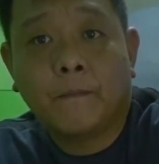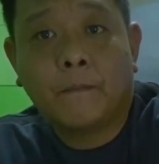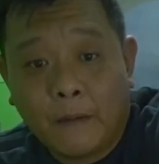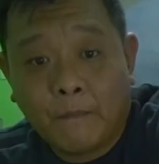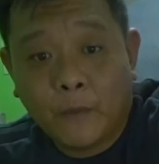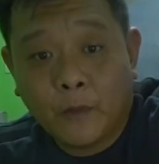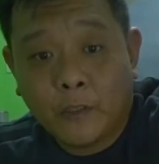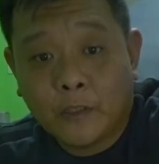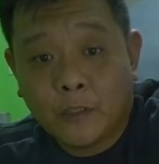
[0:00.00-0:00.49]

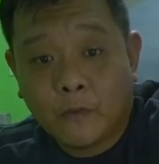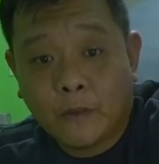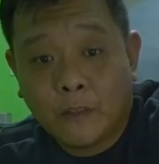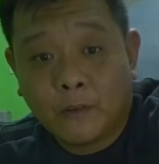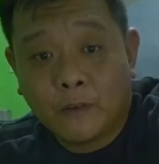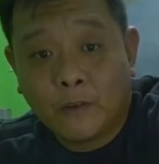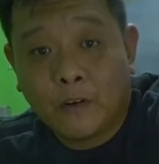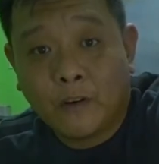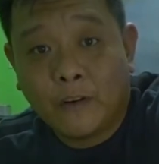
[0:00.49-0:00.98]
I'm not sure
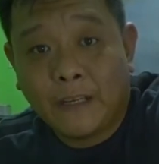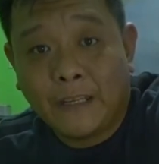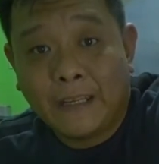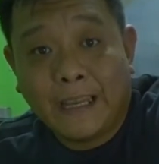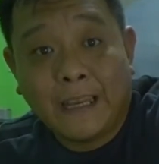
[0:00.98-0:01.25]
what to call in